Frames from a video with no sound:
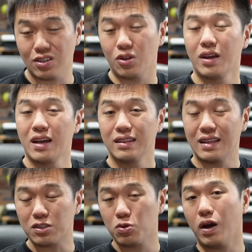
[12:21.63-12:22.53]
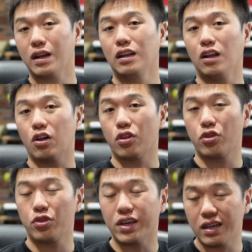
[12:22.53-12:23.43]
so that's quite a lot
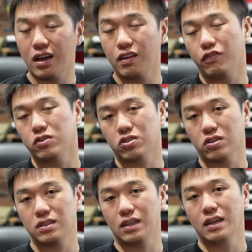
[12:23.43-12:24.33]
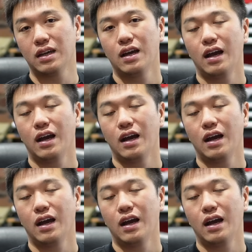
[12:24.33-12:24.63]
thicker in viscosity,